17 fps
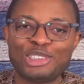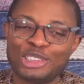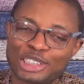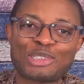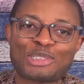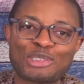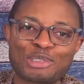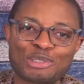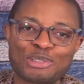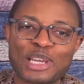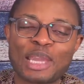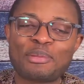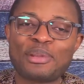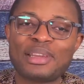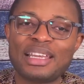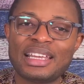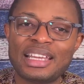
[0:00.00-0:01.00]
you can
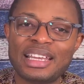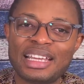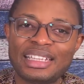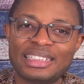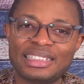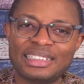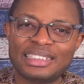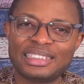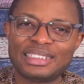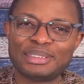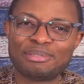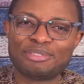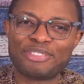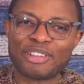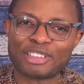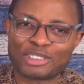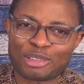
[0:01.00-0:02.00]
subscribe. And
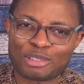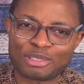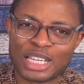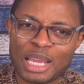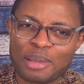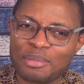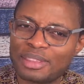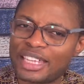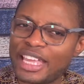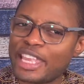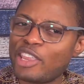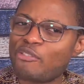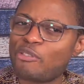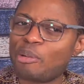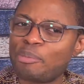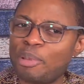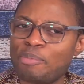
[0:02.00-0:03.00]
if you're subscribed, thank
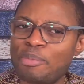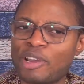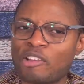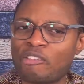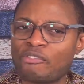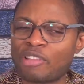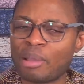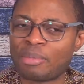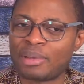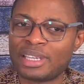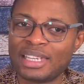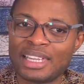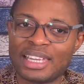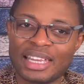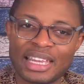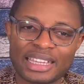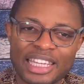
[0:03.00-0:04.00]
you for being part of the family.
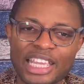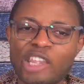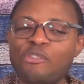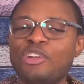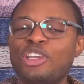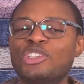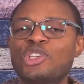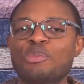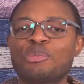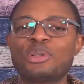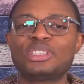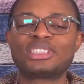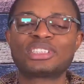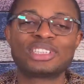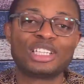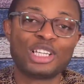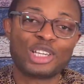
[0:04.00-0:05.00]
Thank you for the
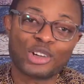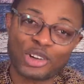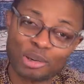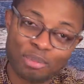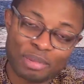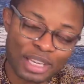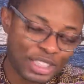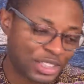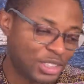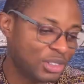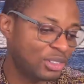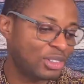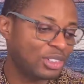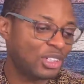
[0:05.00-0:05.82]
support. God bless you.